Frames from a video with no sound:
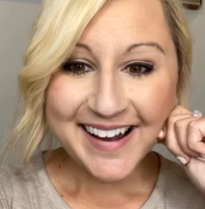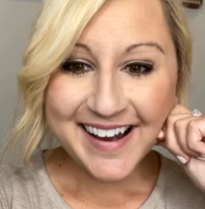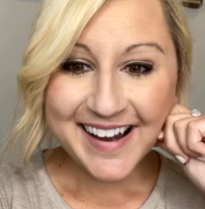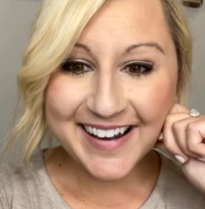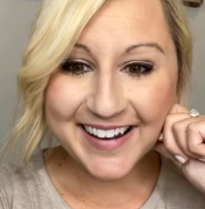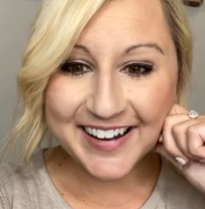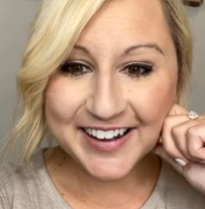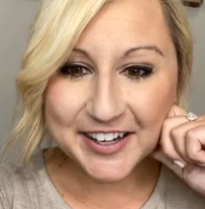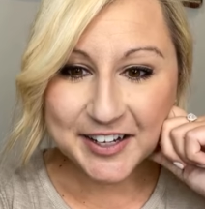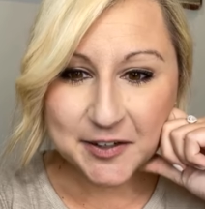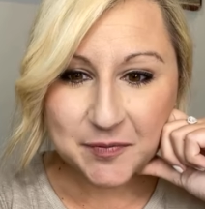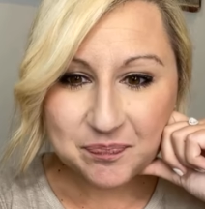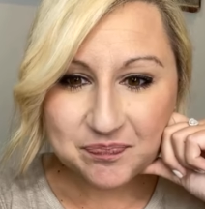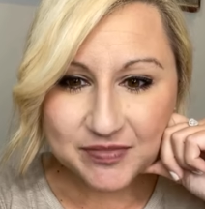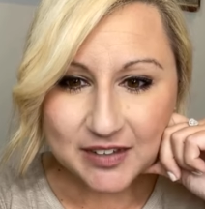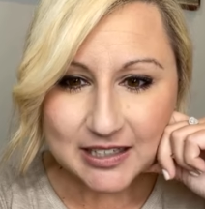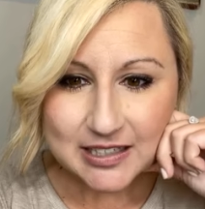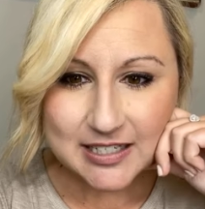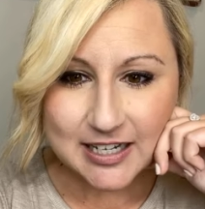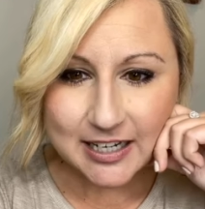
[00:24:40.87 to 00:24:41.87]

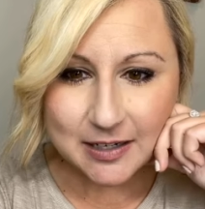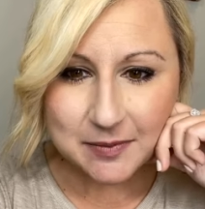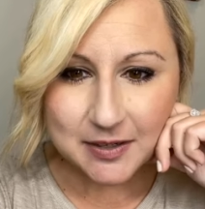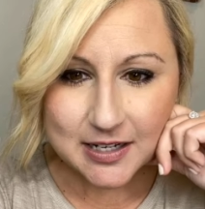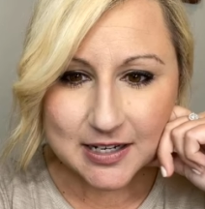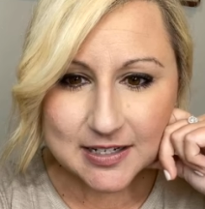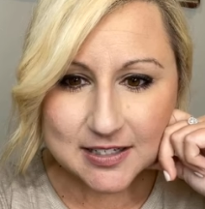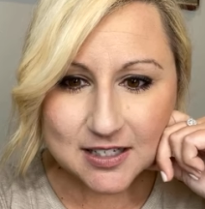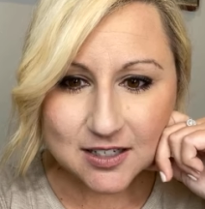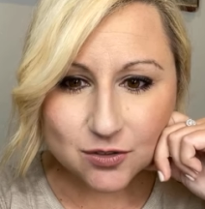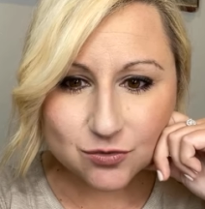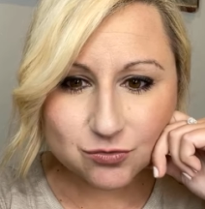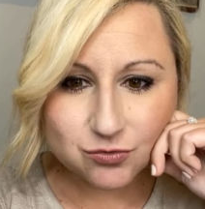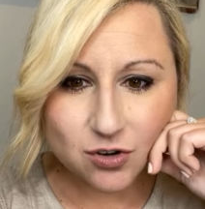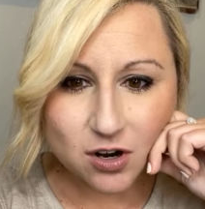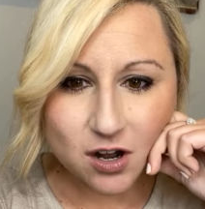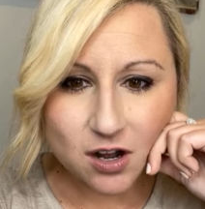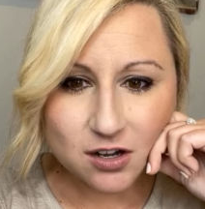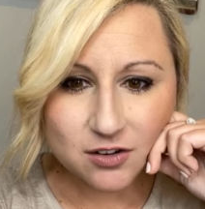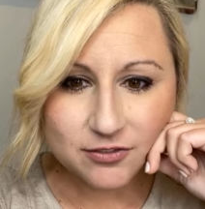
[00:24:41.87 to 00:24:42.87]
Tammy, is it
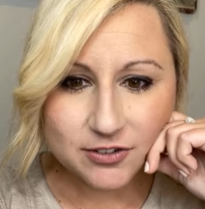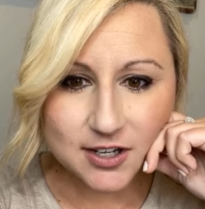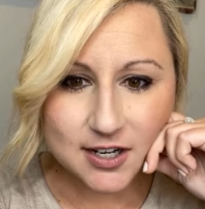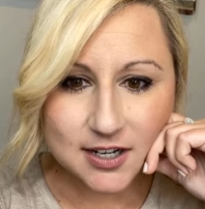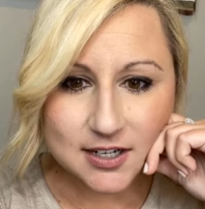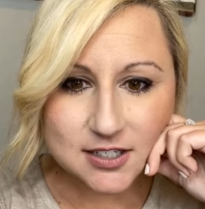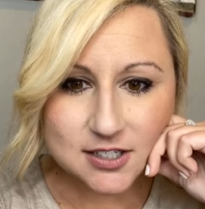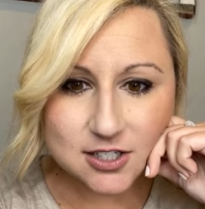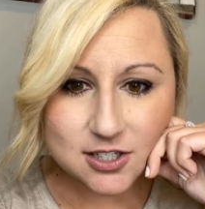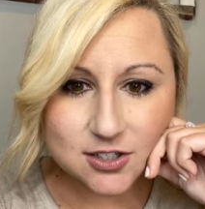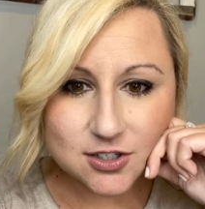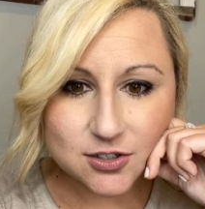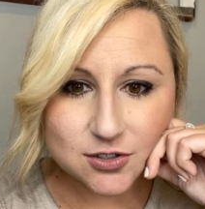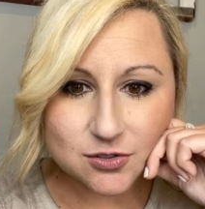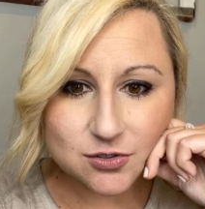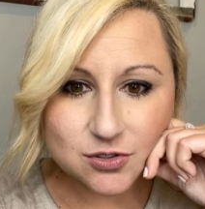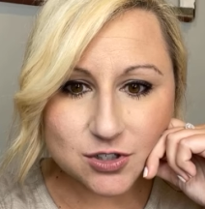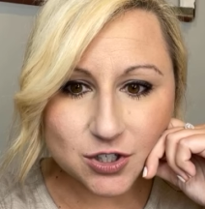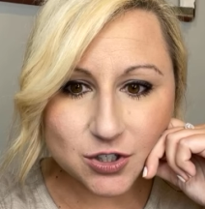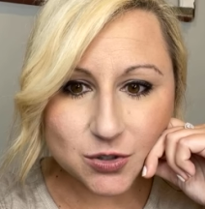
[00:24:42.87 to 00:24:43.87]
wrong for us to
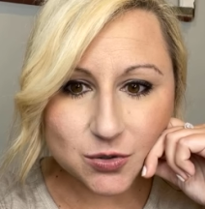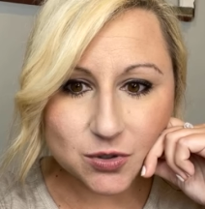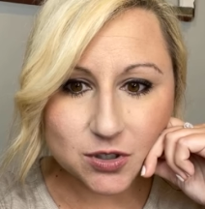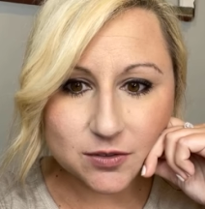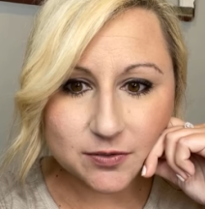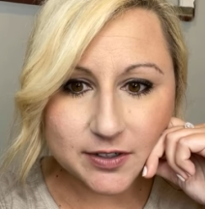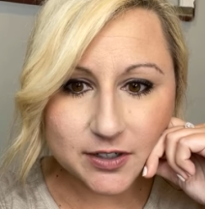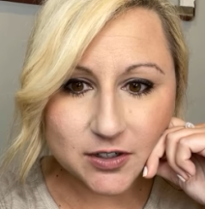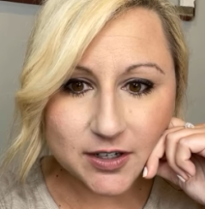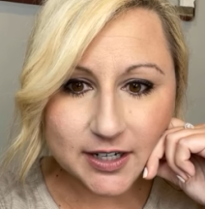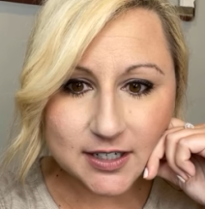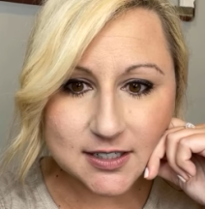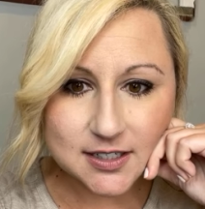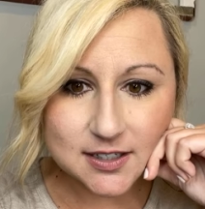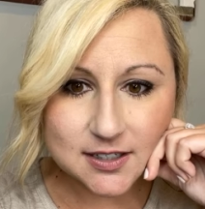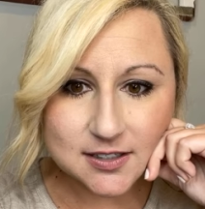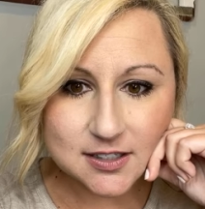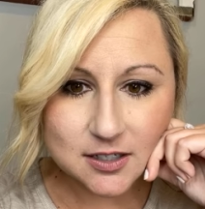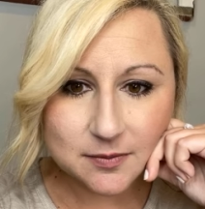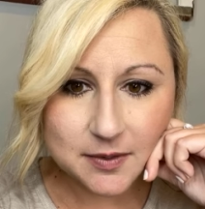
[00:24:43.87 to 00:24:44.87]
use your real
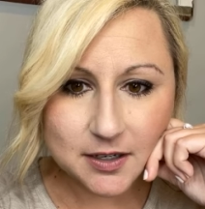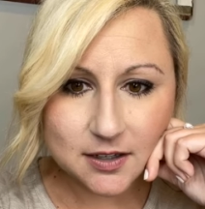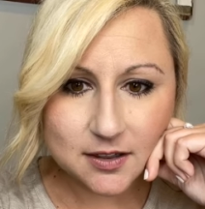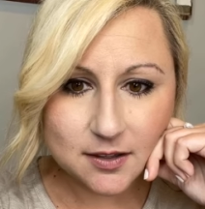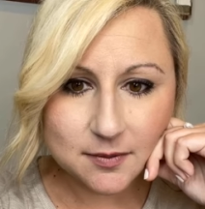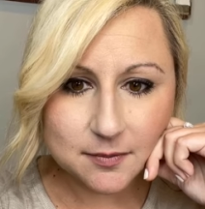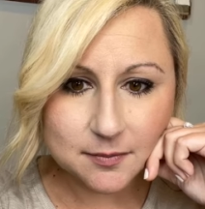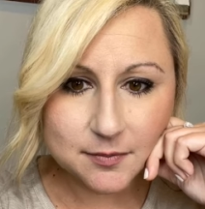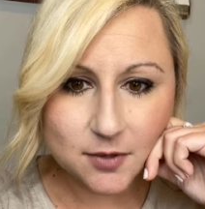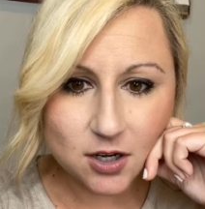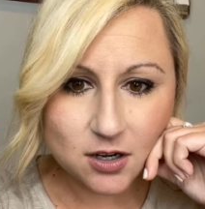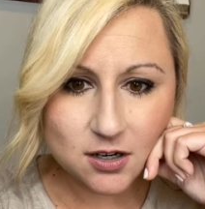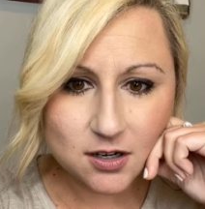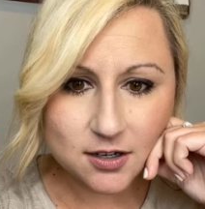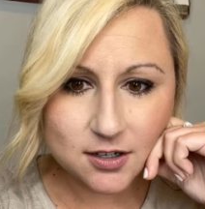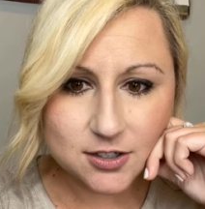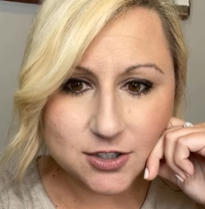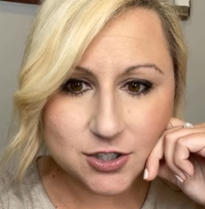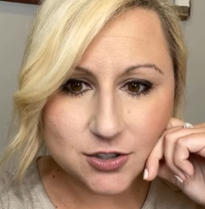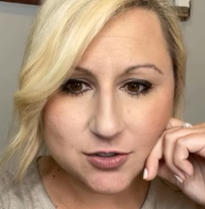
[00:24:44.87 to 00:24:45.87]
ideas to make them
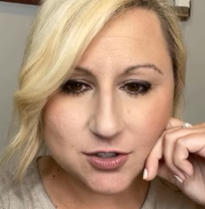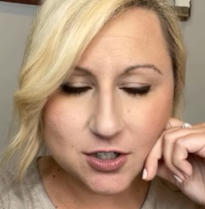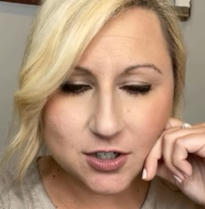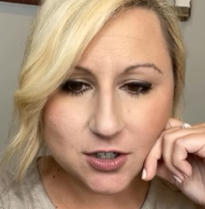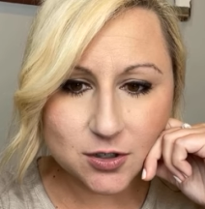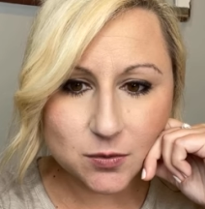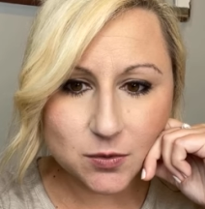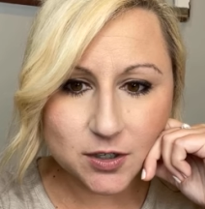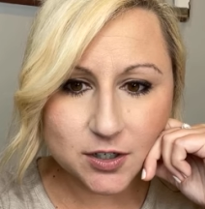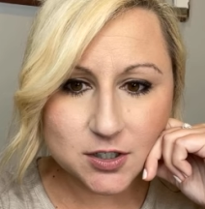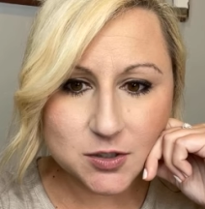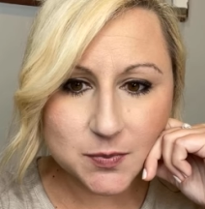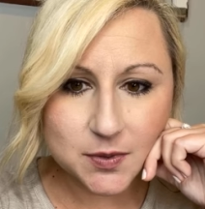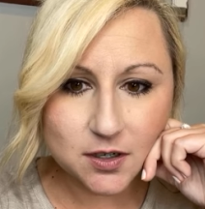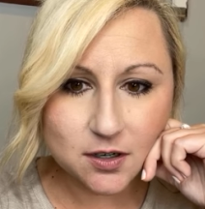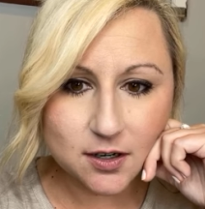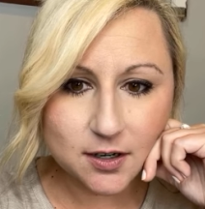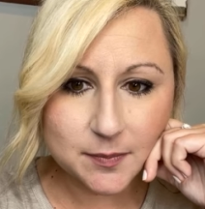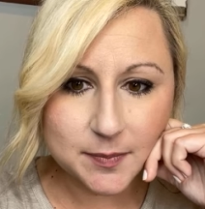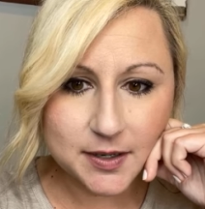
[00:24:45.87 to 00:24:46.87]
ours, using your words but
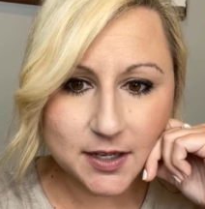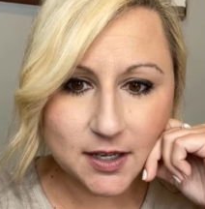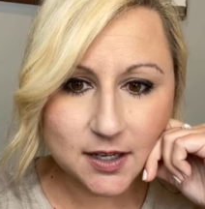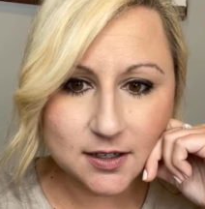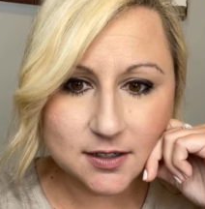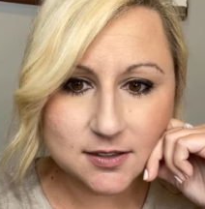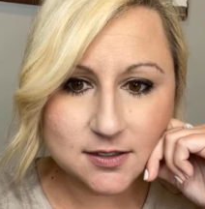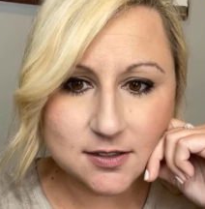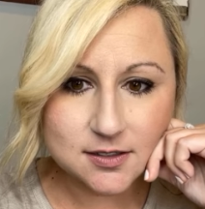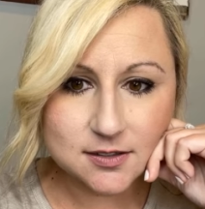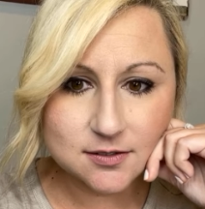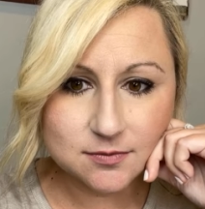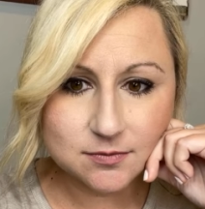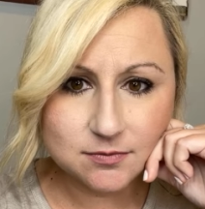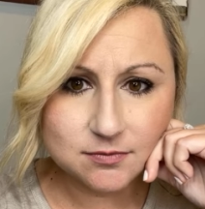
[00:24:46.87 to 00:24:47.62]
our pics?